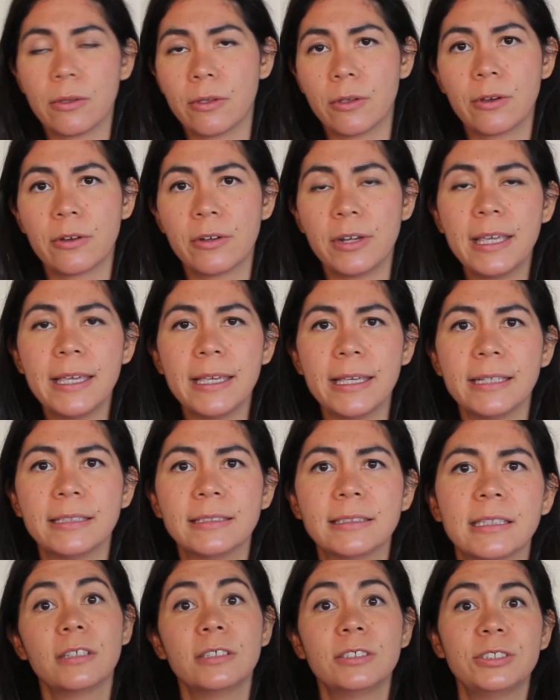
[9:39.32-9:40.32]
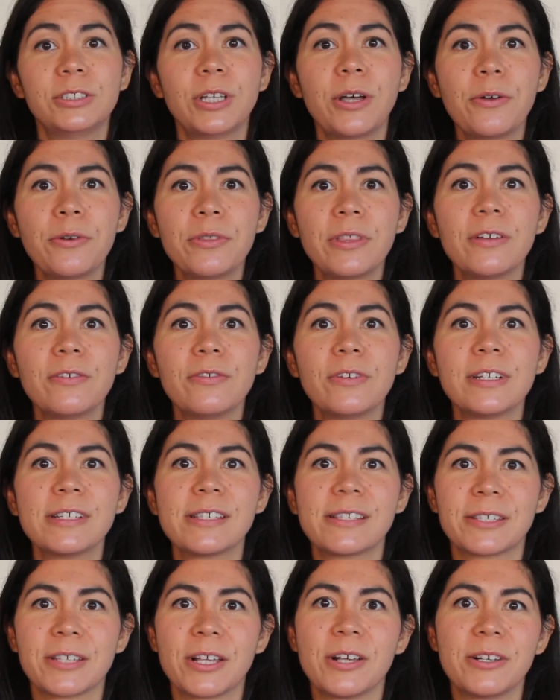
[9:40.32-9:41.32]
your needs. So the
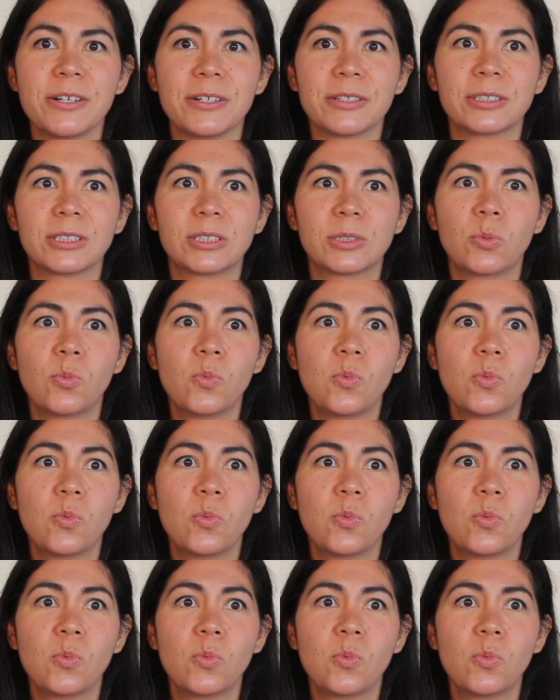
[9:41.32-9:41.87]
results,